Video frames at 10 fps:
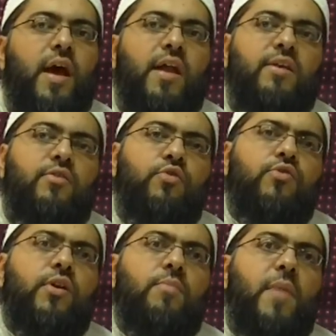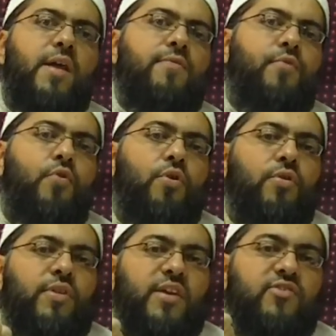And He's using a
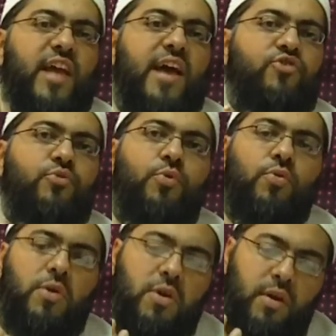metaphor that's tangible.